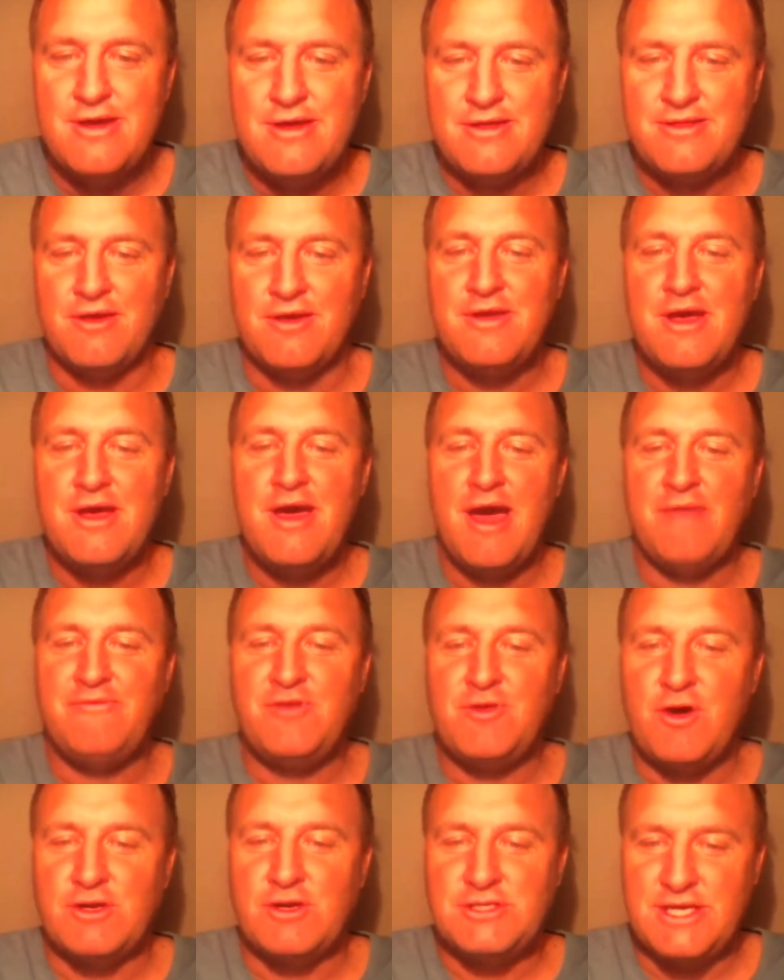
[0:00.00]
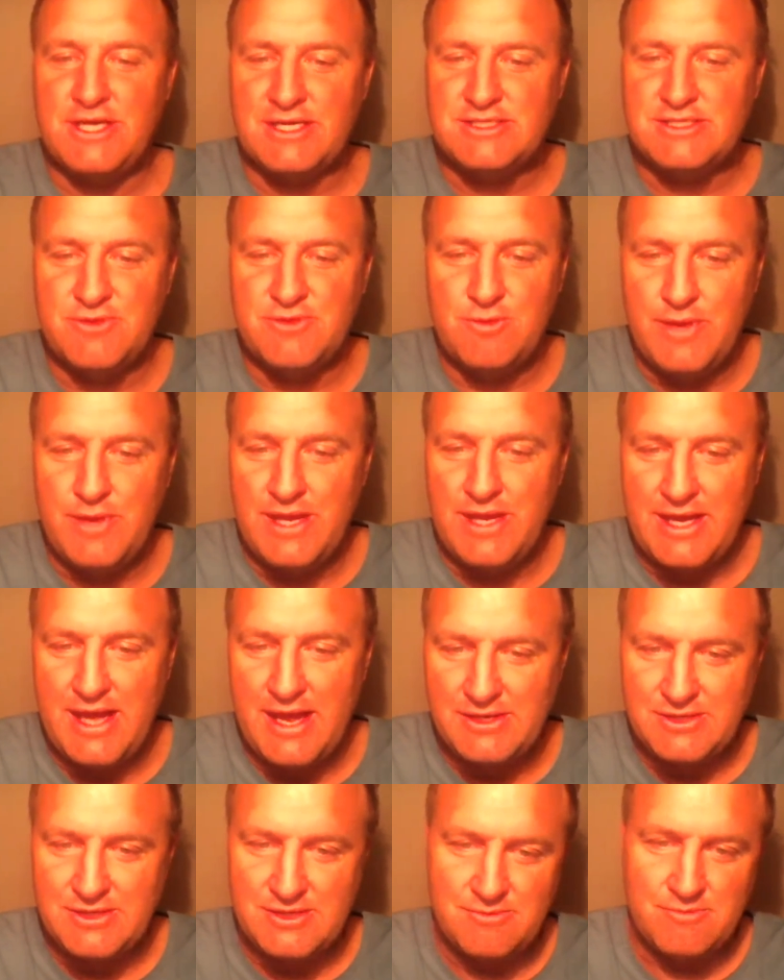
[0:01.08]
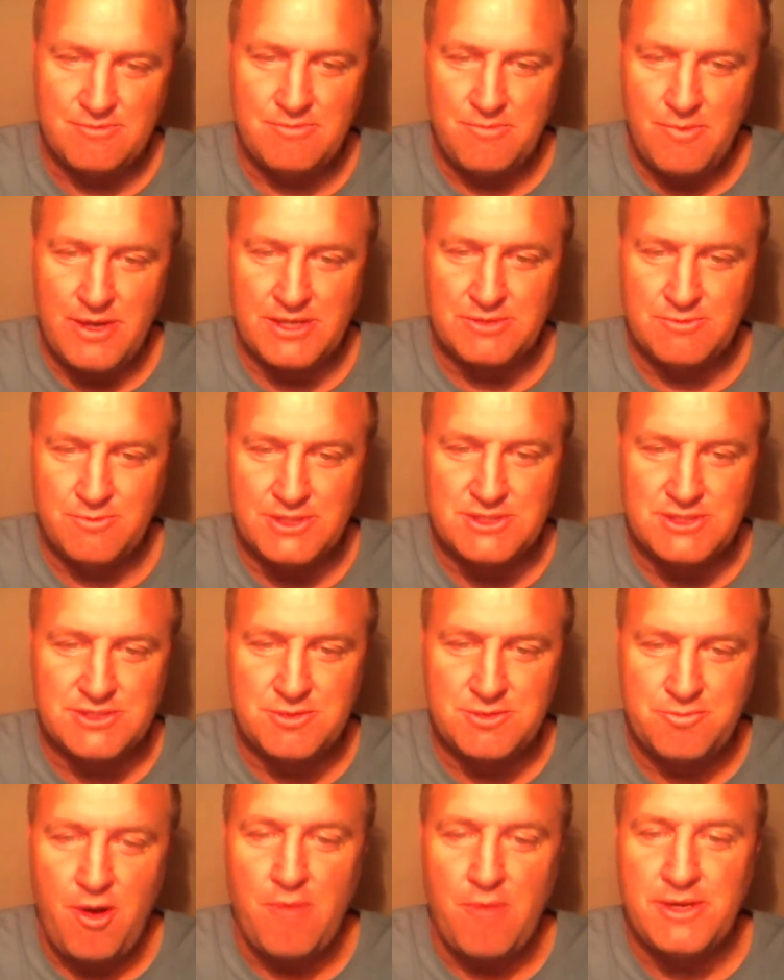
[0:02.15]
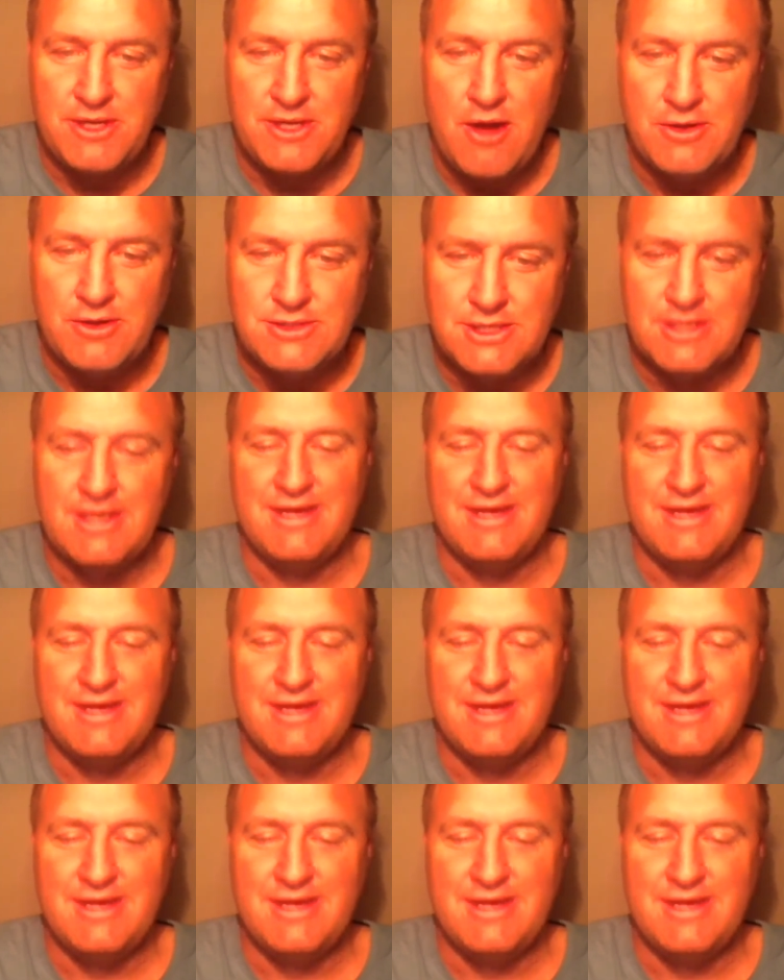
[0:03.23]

So if you got tickets for the weekend, which you probably don't.